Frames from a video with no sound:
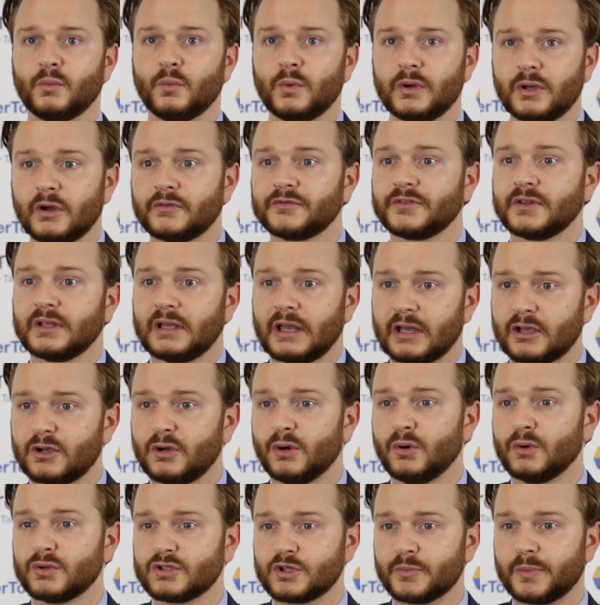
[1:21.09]
we often get
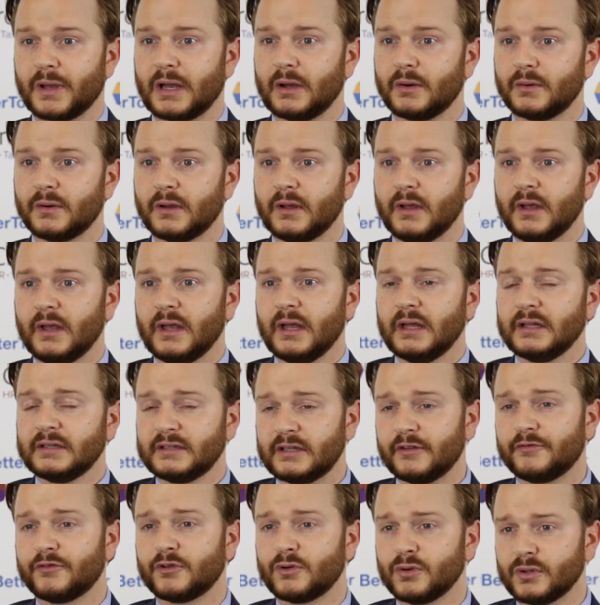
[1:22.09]
calls about
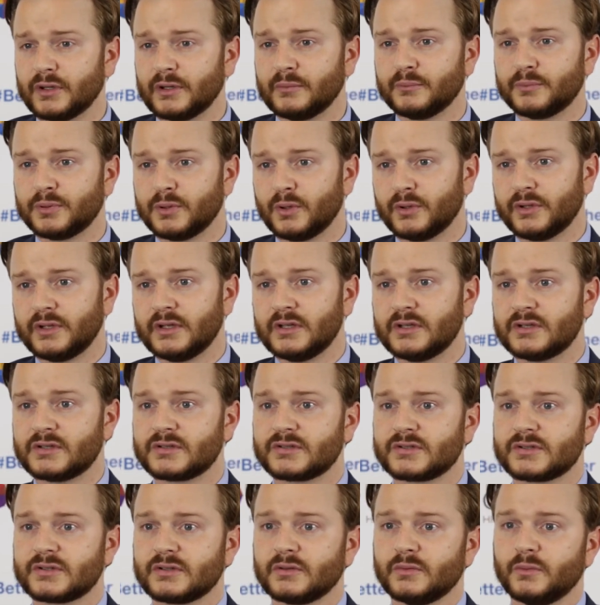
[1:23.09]
difficult
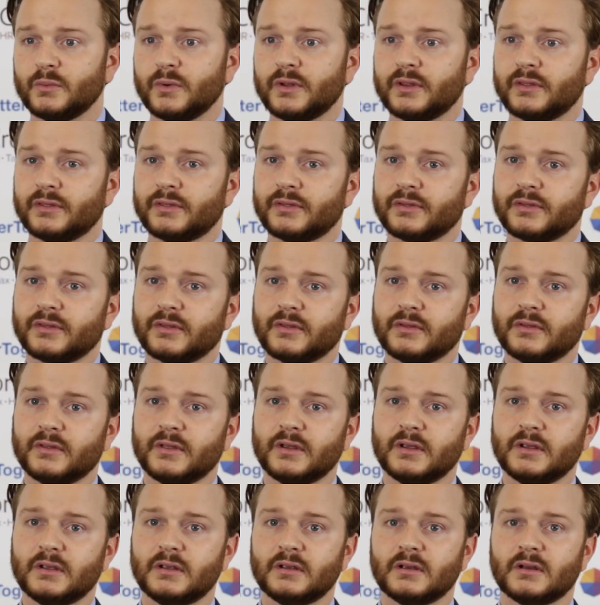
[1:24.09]
employees with
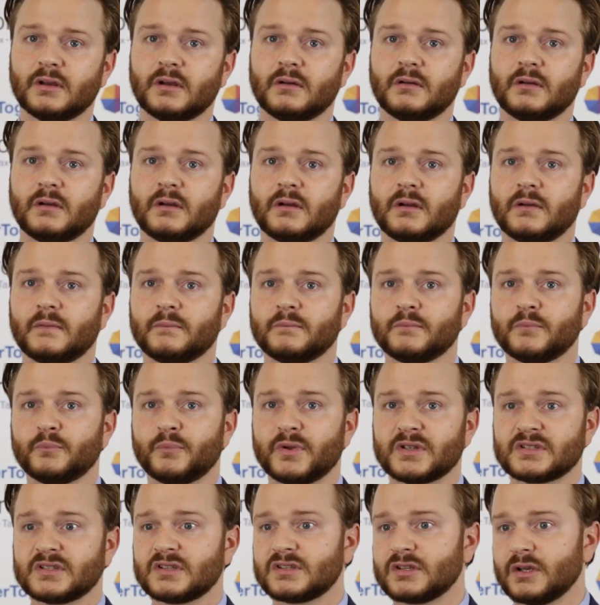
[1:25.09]
the
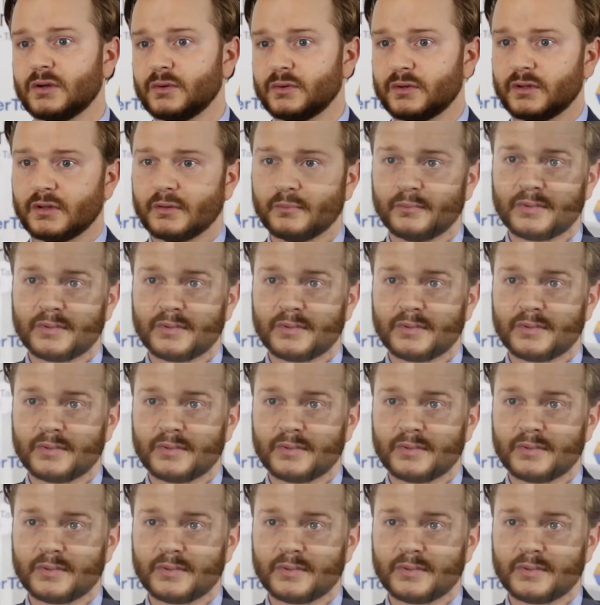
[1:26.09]
business owner,